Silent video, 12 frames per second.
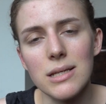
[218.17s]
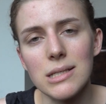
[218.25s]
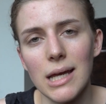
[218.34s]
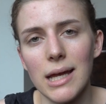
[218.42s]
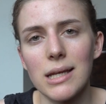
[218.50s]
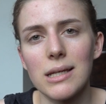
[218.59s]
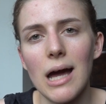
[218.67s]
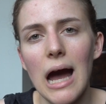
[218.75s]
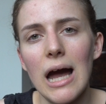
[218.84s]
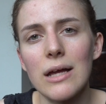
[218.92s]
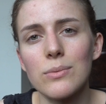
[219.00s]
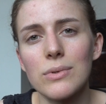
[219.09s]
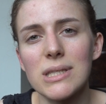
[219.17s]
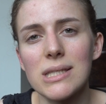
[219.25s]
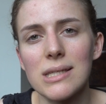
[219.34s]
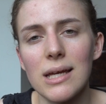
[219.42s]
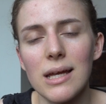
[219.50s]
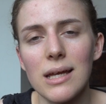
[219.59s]
then I would
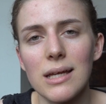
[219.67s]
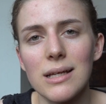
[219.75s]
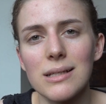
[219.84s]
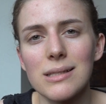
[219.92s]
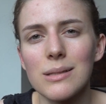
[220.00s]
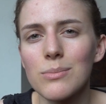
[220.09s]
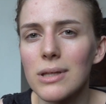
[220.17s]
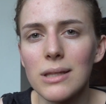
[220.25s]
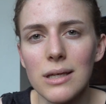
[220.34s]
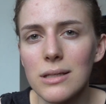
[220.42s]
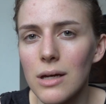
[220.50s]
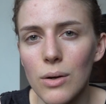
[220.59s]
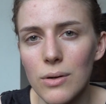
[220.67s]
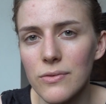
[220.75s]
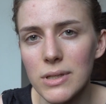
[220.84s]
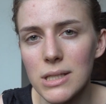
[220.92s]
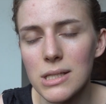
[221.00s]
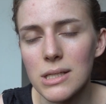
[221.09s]
say simply let go of
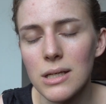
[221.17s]
it.